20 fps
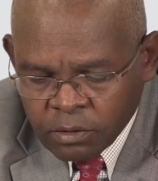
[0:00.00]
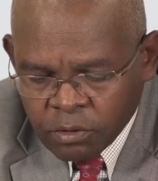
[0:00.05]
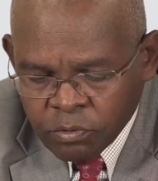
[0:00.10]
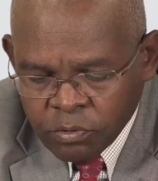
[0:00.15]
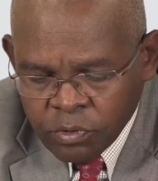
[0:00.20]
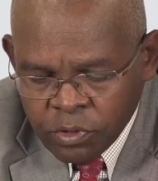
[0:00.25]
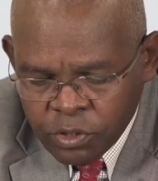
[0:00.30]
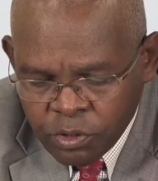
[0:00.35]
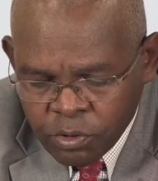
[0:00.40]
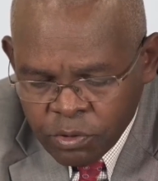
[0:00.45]
to
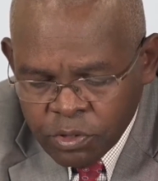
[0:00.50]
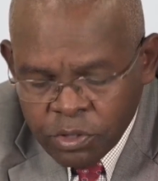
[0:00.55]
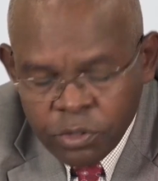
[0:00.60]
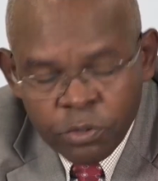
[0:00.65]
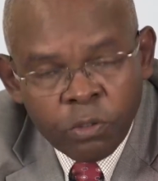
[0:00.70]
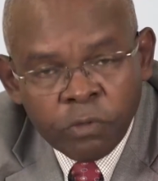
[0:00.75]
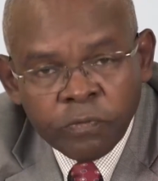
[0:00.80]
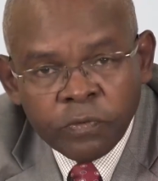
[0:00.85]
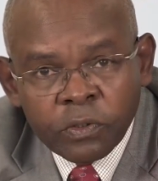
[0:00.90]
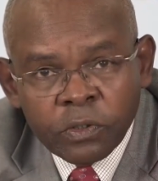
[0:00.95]
reduce
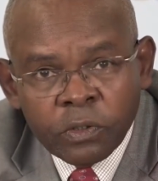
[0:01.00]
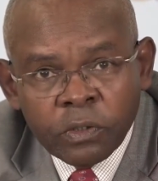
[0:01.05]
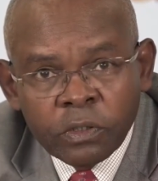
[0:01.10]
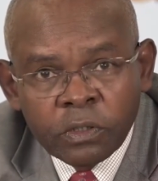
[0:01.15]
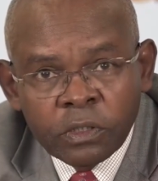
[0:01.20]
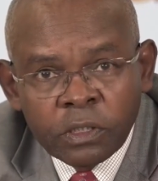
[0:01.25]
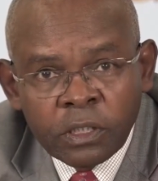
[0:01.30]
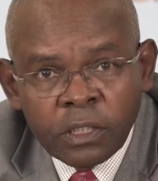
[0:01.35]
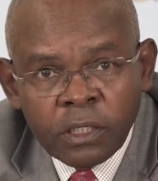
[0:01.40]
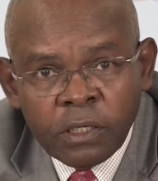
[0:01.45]
the
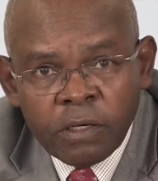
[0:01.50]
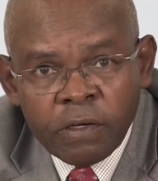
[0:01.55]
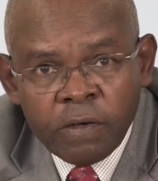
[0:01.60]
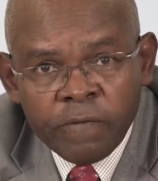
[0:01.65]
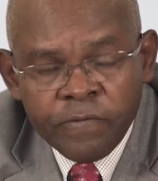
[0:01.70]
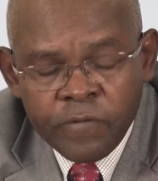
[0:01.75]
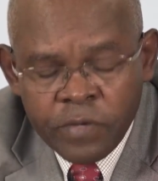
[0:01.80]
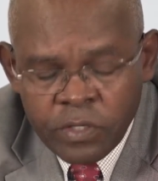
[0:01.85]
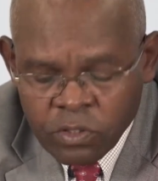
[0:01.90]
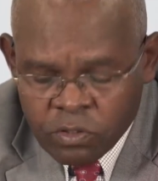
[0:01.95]
overall
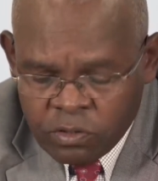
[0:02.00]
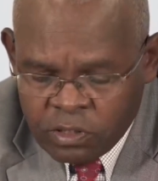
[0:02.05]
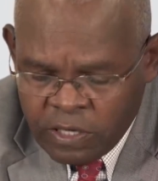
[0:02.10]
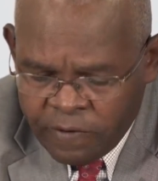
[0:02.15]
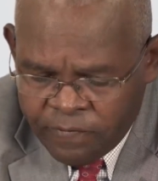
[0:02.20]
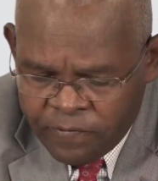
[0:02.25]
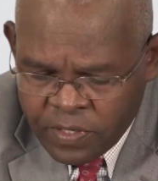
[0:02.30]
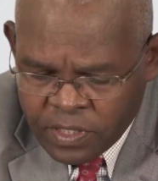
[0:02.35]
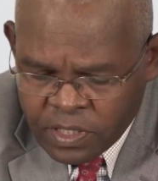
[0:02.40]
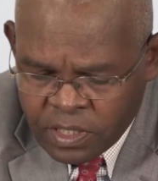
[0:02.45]
fiscal
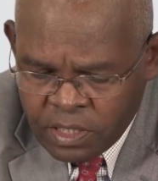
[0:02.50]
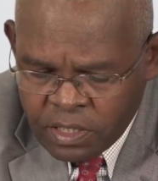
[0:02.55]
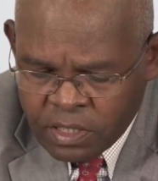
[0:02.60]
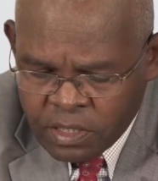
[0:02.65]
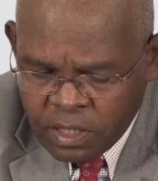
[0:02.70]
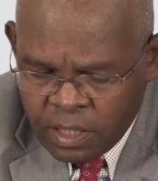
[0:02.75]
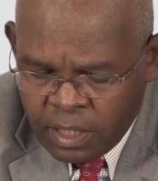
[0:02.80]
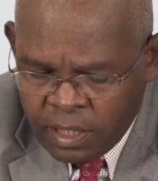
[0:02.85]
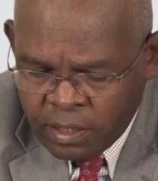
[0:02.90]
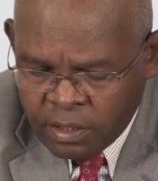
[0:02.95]

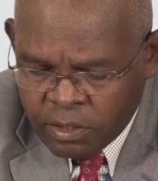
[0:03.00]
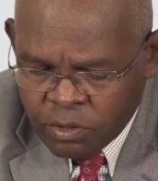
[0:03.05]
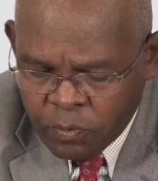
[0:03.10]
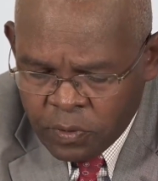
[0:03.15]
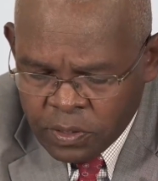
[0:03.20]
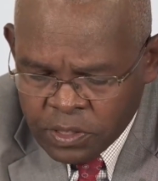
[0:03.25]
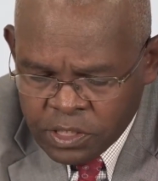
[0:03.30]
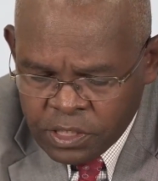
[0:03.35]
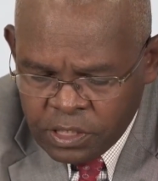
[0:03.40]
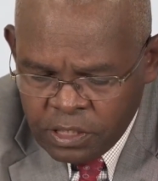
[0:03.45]
deficit and
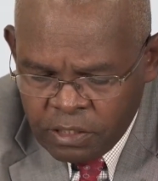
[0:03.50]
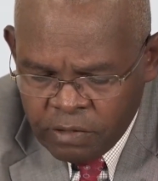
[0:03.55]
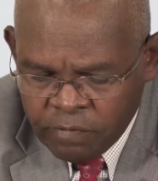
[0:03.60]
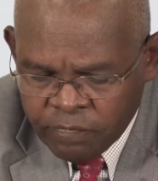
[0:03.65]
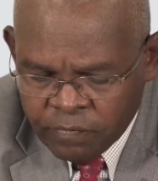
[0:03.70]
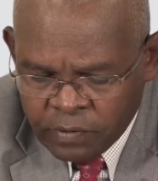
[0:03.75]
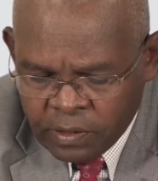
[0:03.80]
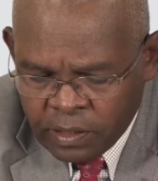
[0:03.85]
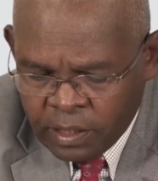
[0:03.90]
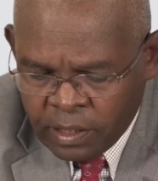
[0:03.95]
to
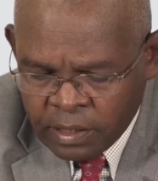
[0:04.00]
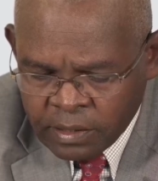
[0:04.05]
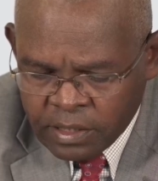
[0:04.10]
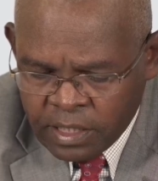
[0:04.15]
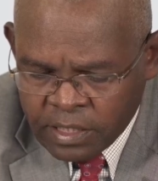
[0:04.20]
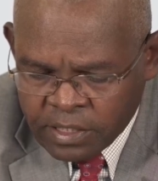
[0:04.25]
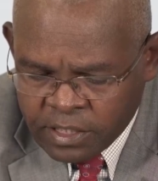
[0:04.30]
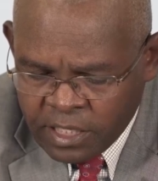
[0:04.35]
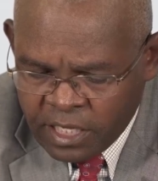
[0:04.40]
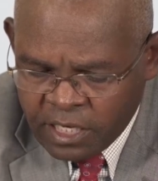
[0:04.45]
achieve a
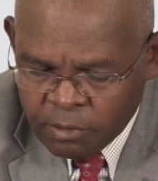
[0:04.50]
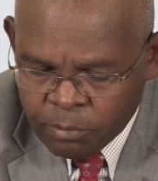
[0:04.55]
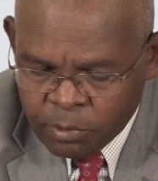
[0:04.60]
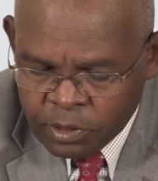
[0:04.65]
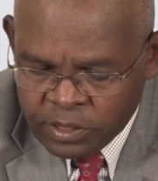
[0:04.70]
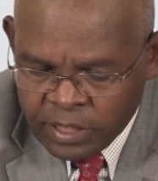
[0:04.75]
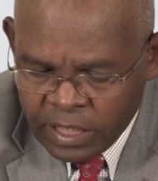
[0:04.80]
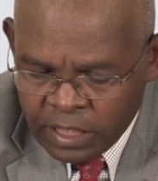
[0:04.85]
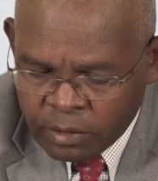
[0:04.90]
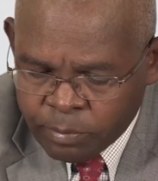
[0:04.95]

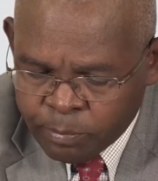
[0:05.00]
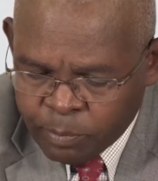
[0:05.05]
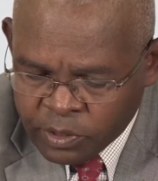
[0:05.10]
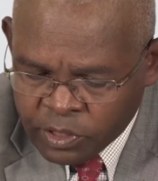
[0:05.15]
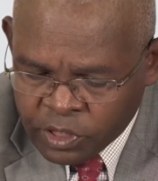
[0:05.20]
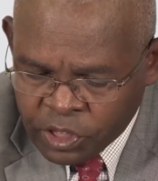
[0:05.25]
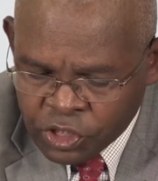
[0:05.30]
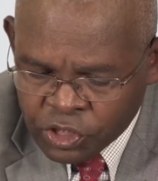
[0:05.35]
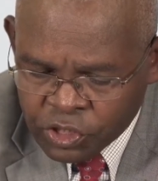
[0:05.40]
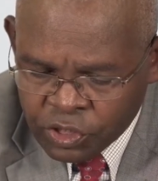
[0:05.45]
sustainable debt
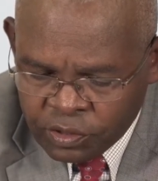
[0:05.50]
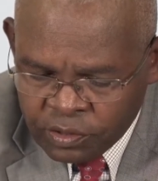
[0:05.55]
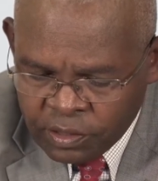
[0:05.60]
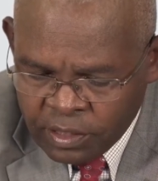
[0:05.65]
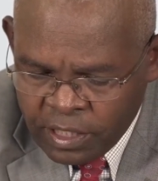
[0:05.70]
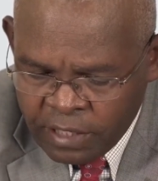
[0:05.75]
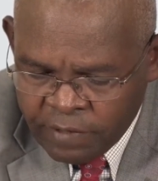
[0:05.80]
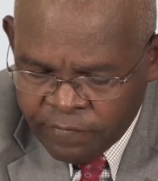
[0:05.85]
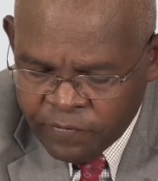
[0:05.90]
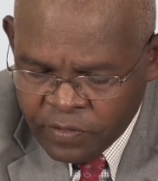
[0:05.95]
position
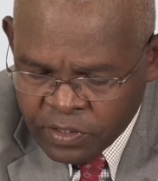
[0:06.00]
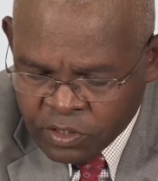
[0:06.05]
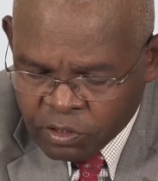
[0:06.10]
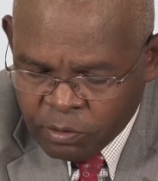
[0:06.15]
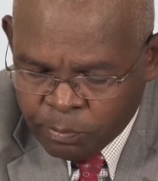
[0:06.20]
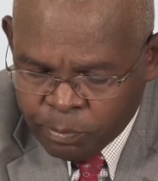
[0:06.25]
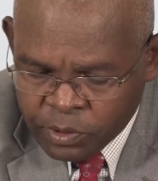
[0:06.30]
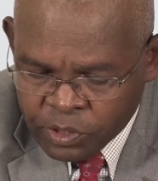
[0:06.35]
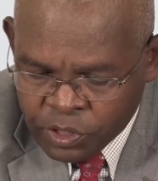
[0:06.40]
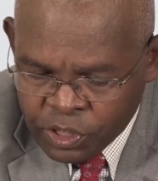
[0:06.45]
and
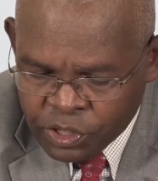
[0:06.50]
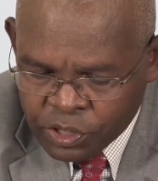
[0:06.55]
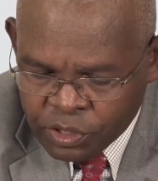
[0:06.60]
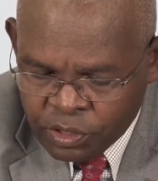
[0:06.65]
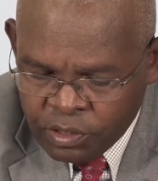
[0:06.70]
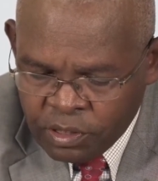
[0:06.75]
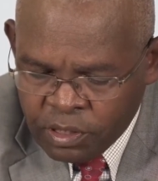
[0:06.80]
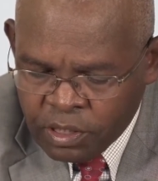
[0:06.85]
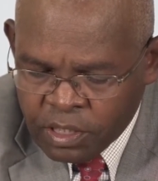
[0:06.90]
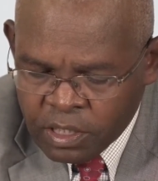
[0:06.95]
fiscal
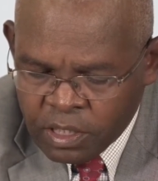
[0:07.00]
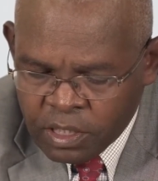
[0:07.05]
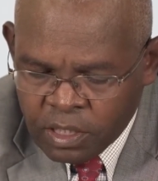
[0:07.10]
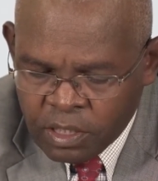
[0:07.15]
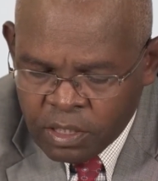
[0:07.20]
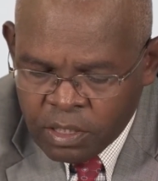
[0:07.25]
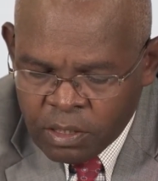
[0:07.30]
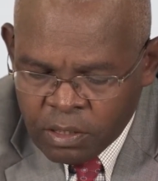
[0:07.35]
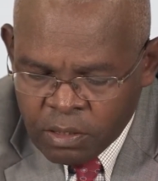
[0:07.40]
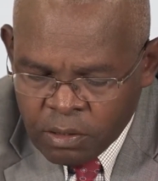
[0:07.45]
position
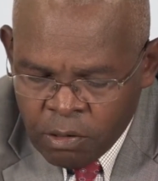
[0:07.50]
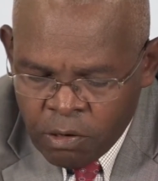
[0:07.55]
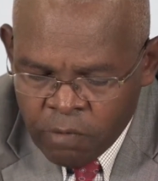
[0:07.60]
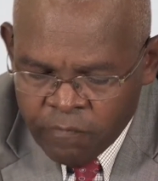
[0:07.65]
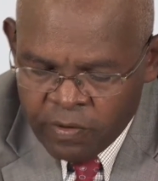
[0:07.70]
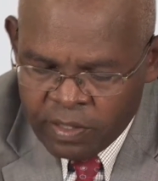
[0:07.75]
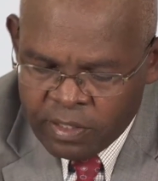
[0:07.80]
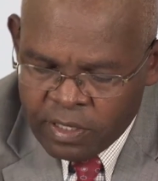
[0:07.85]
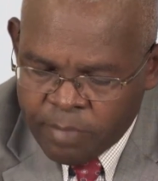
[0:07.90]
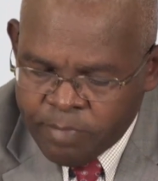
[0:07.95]

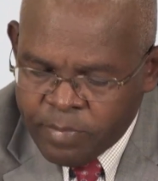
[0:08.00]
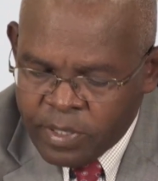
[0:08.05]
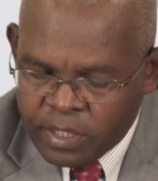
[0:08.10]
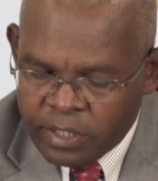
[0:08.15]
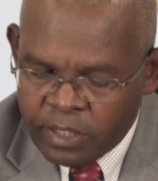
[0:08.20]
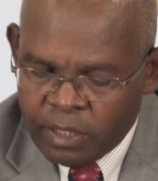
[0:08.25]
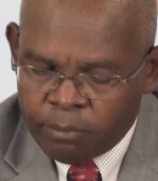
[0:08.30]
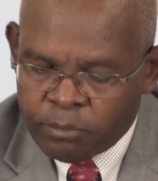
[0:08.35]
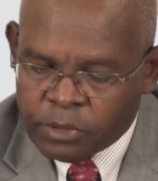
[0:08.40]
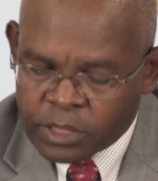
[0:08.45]
over the
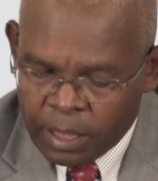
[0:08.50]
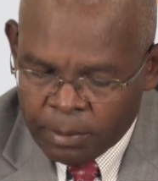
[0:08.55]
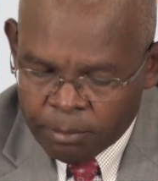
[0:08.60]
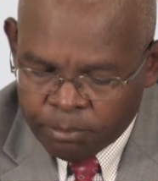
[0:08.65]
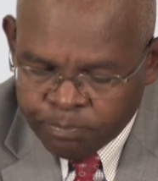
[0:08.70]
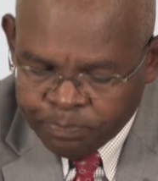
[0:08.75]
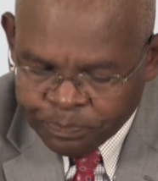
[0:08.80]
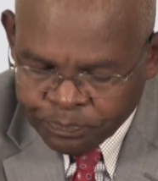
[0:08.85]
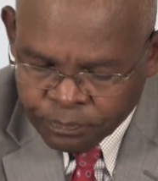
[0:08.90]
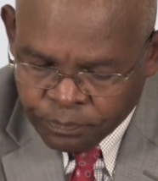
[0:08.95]
medium term.